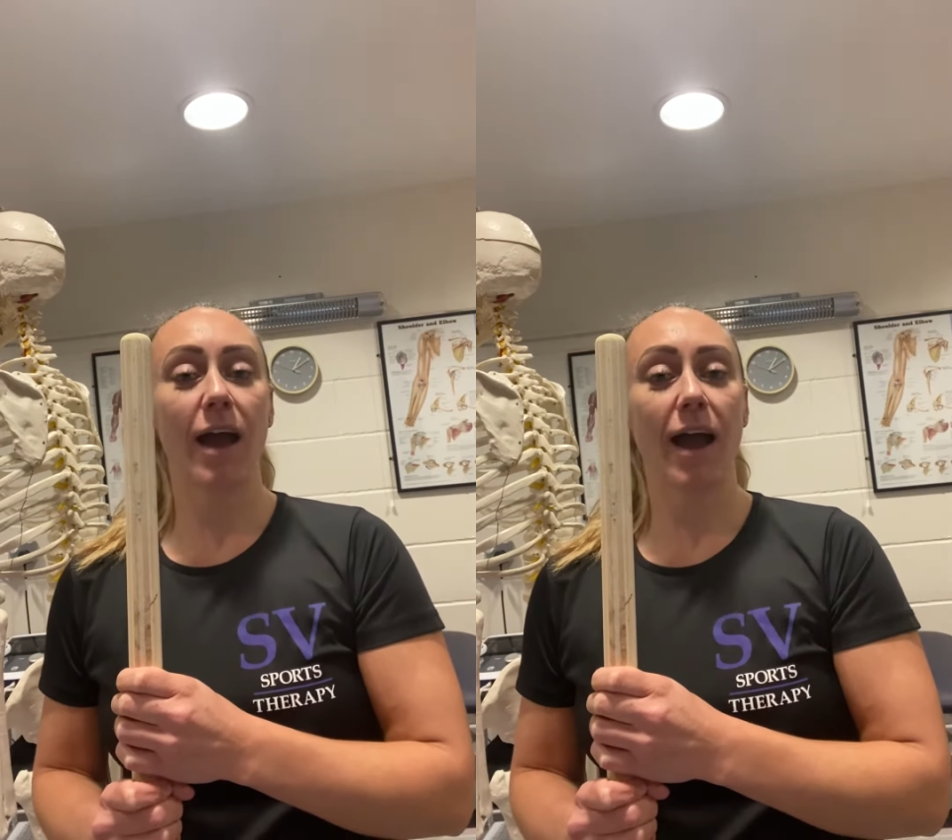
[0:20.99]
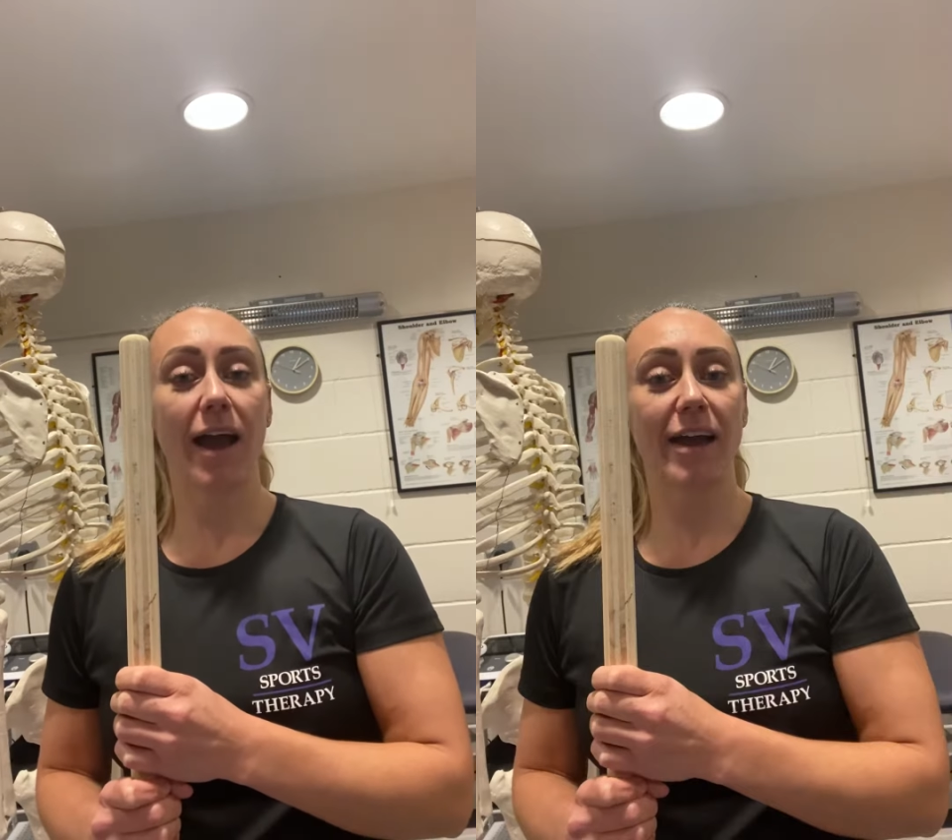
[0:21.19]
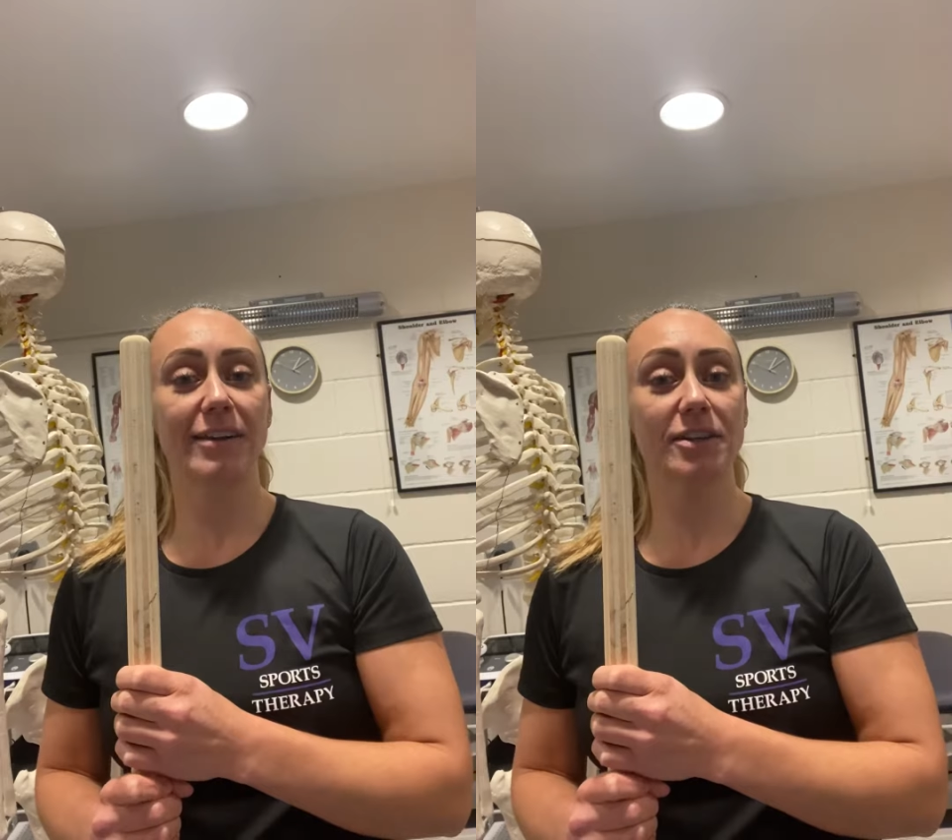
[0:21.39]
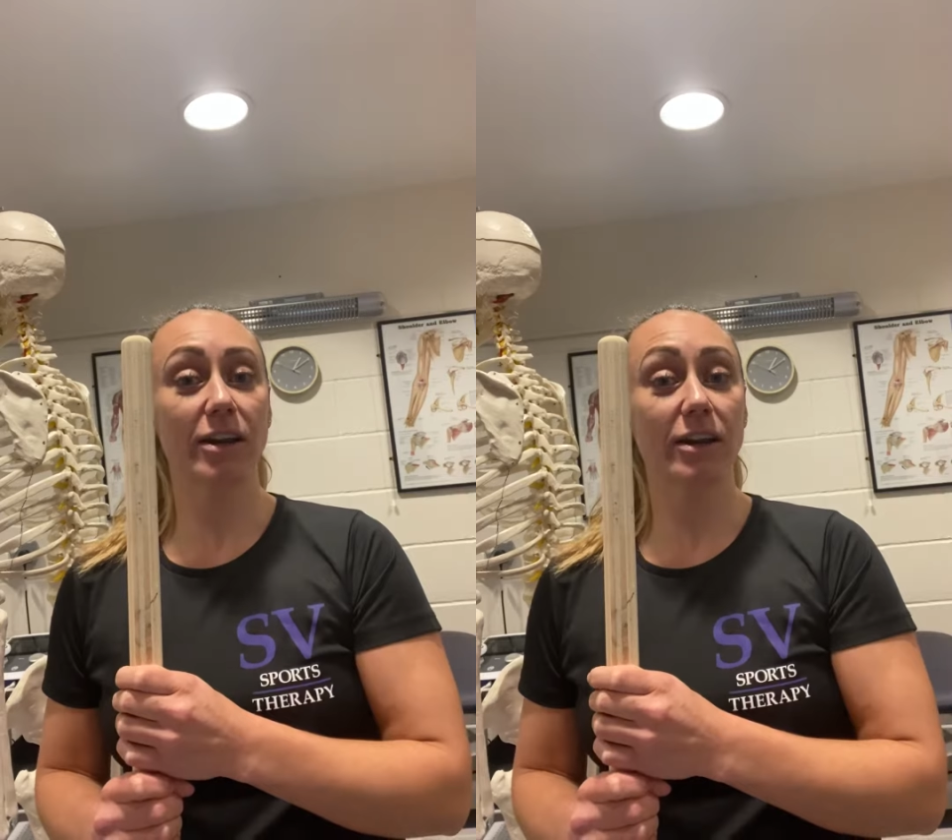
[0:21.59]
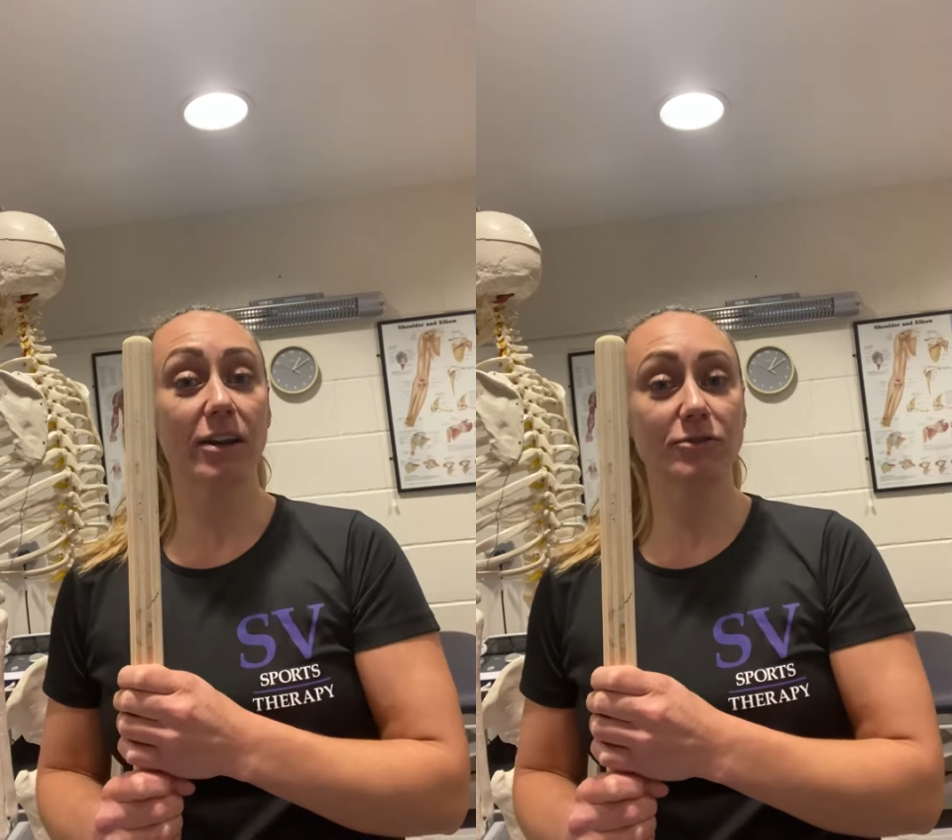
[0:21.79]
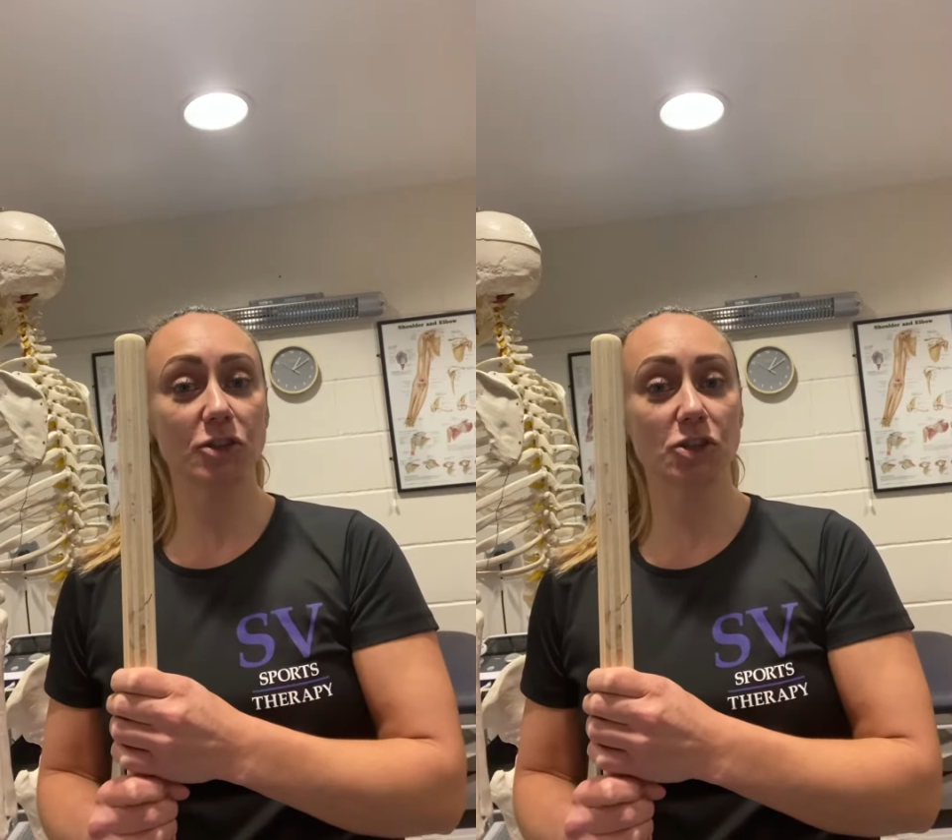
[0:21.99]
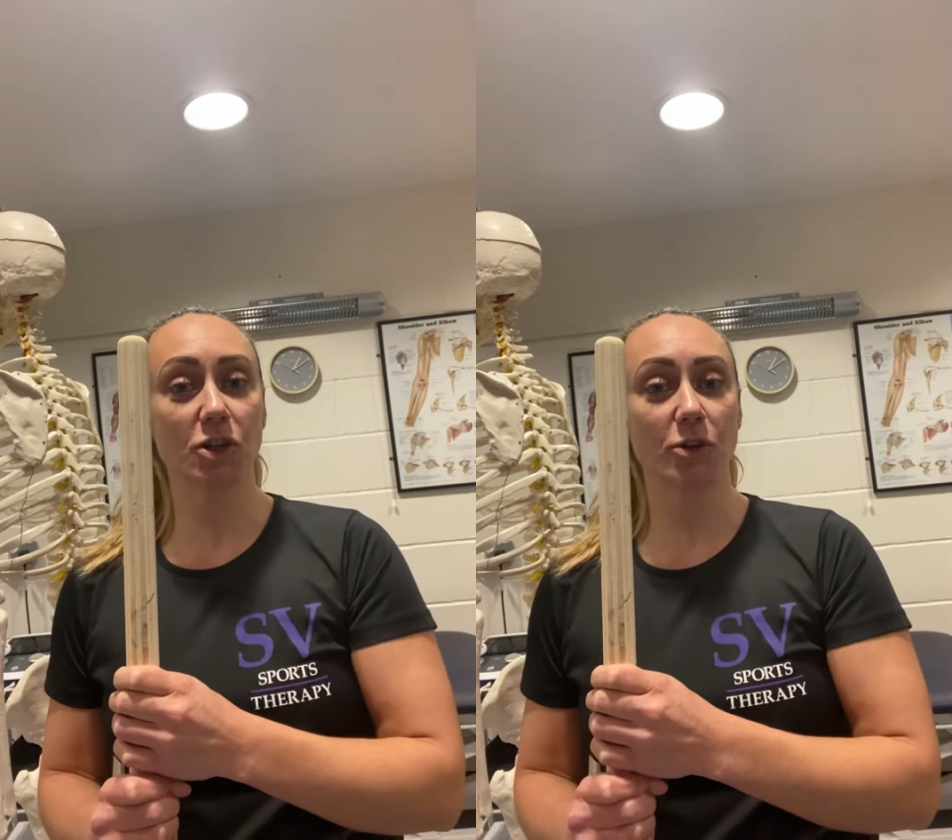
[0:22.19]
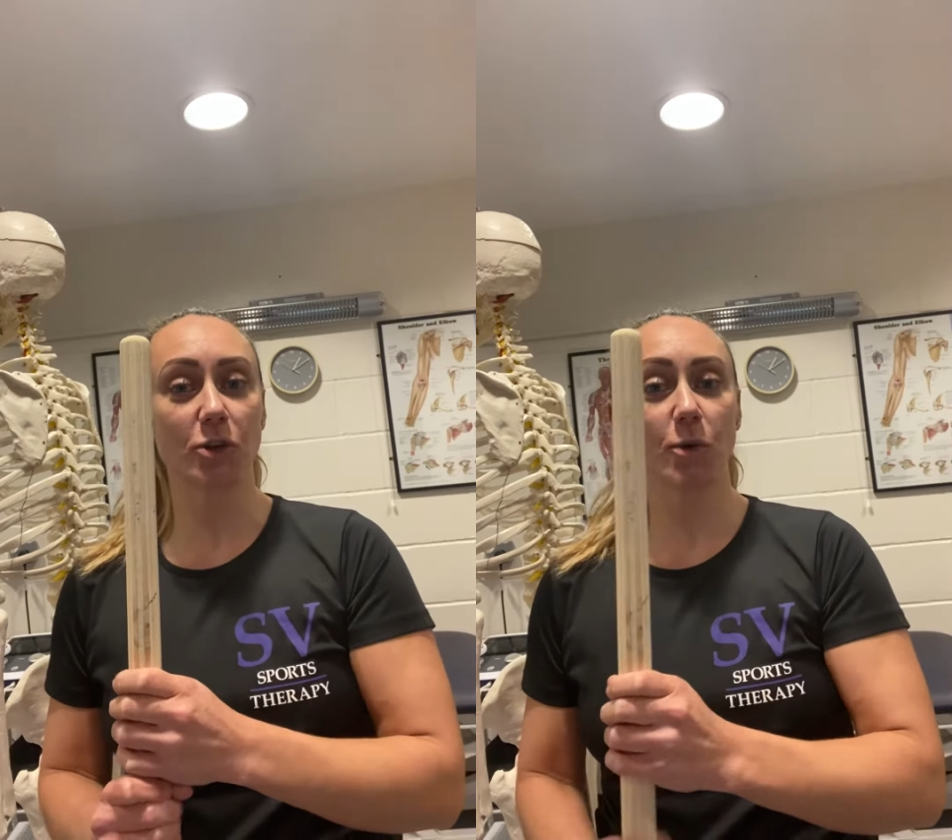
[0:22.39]
And I'd love to show
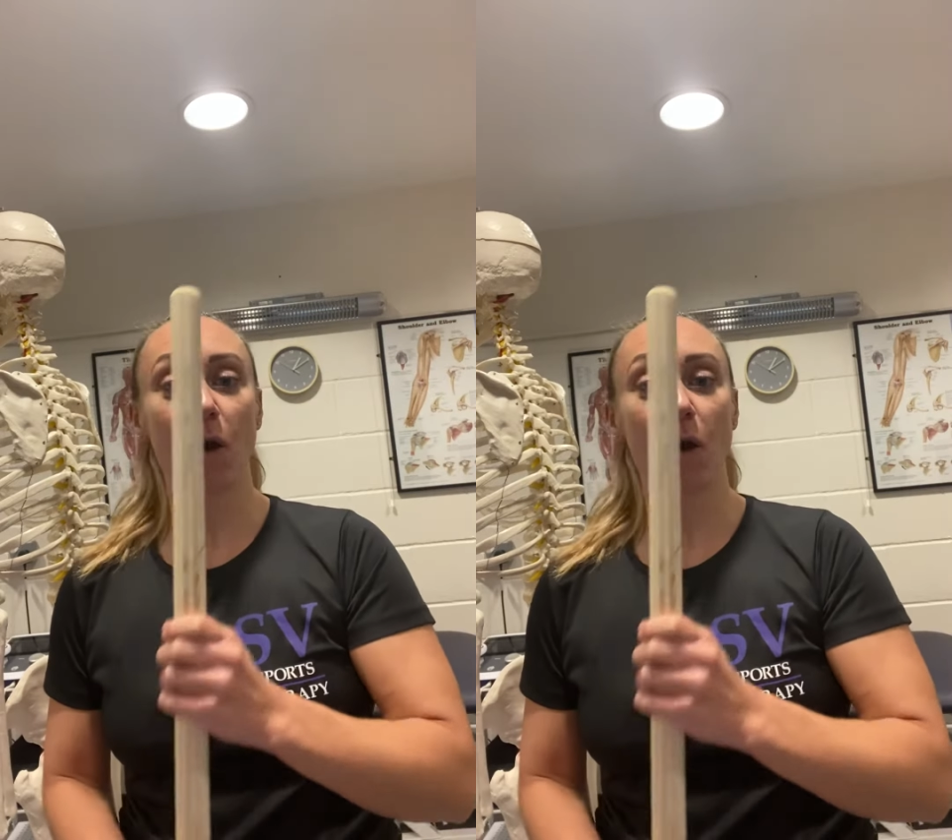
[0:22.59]
you